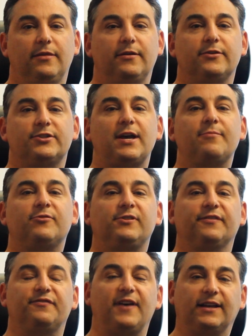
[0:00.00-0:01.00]
There are several
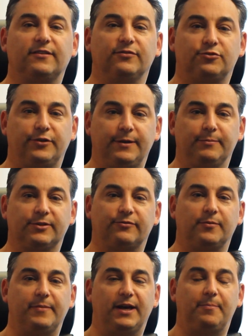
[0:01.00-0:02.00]
effective treatments
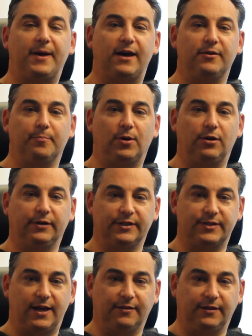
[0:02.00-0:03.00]
for male pattern
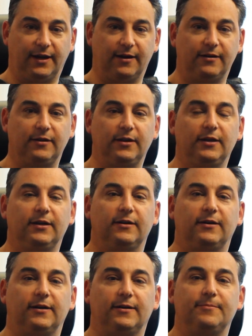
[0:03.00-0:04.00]
baldness out there.
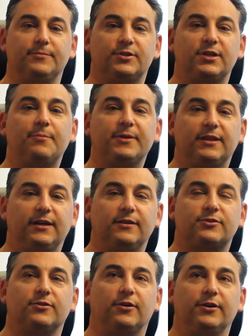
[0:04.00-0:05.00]
Um, some of
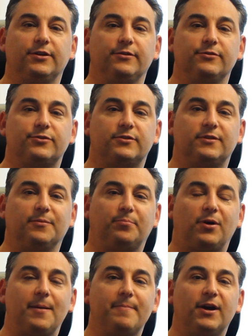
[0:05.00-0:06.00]
these are used to
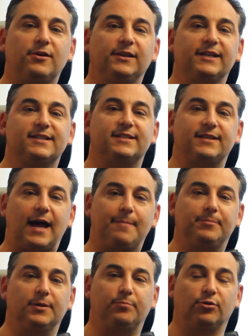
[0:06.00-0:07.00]
primarily
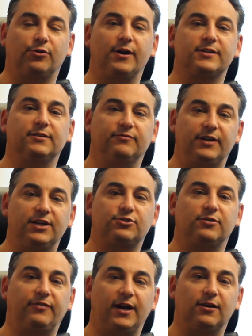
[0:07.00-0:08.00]
stop the progressive
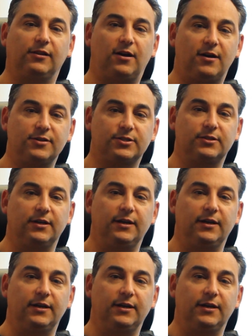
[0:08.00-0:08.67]
nature of hair loss.